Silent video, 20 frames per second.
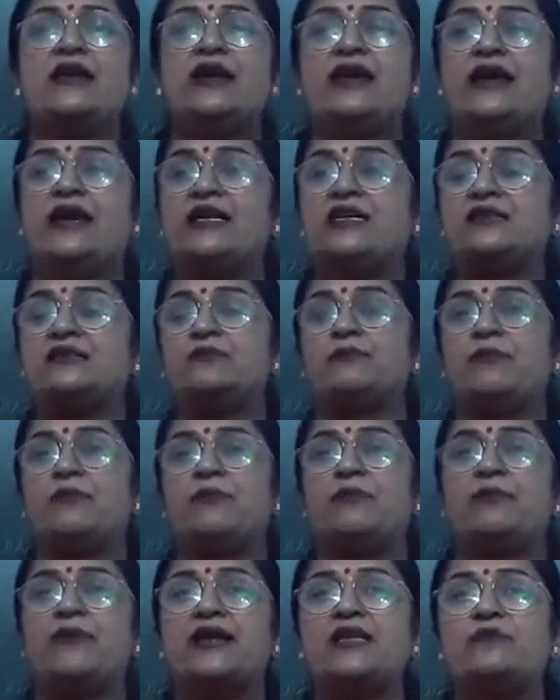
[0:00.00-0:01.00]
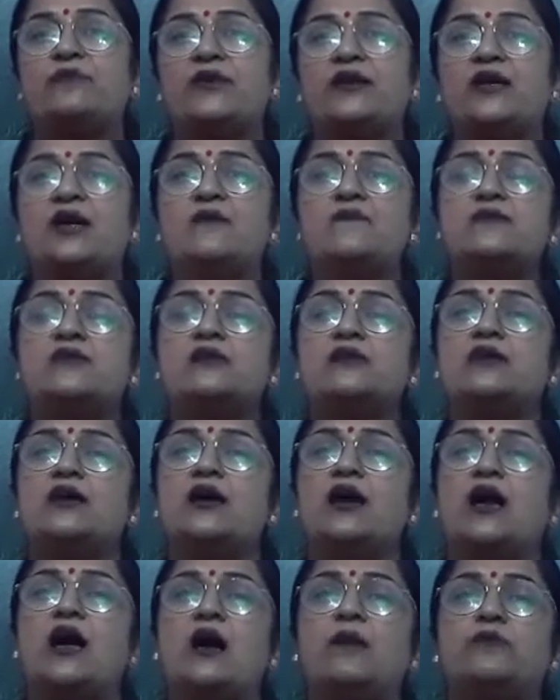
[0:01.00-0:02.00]
its breadth becomes
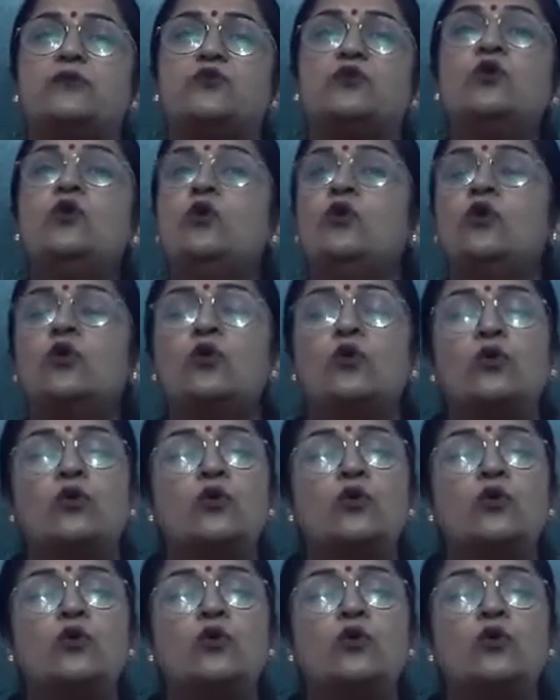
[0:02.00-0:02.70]
up to